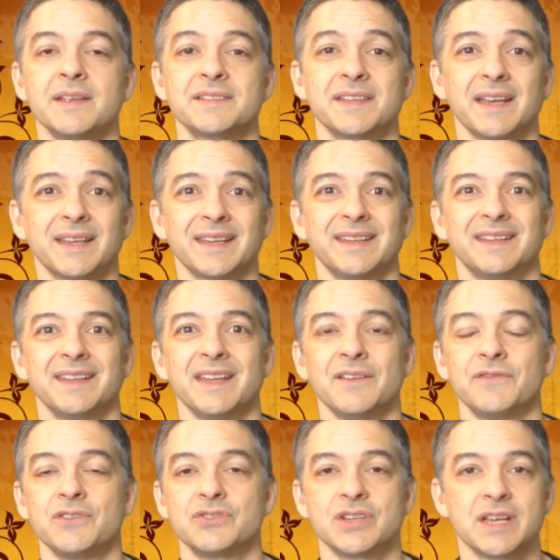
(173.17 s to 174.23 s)
Second,
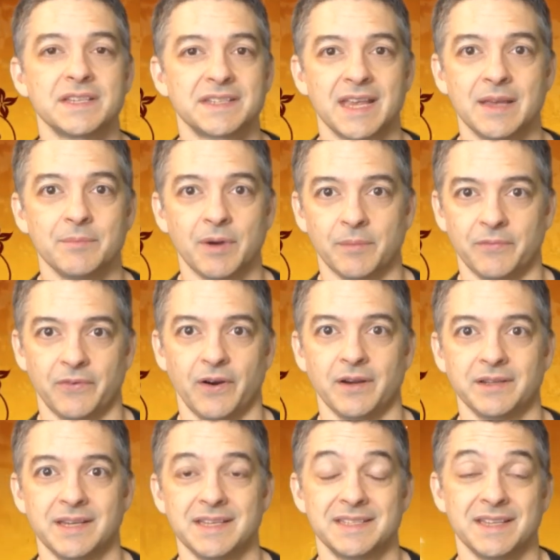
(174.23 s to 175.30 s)
if you chase him up front, he's